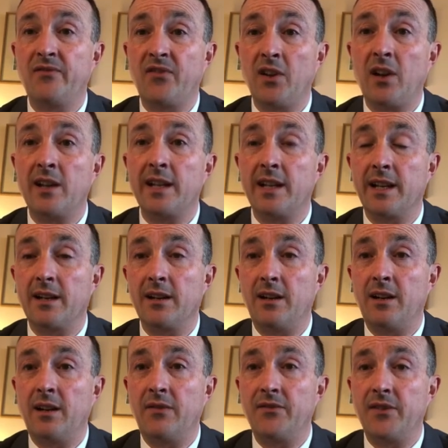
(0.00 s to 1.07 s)
flying
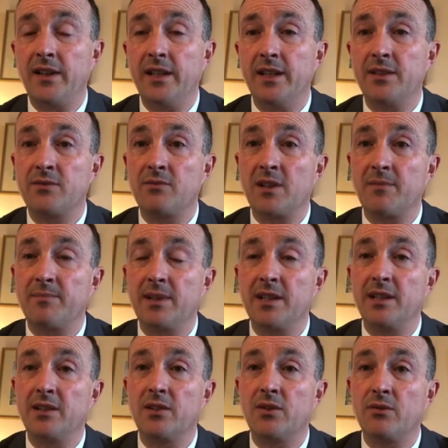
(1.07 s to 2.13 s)
after his
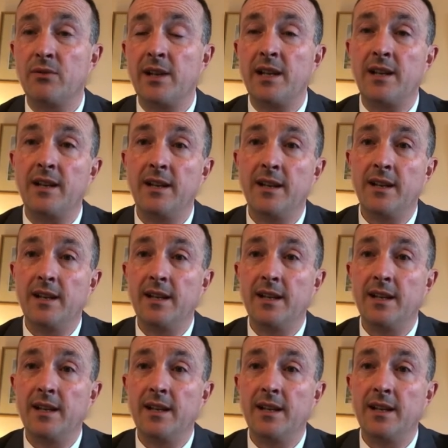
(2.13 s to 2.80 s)
rugby career.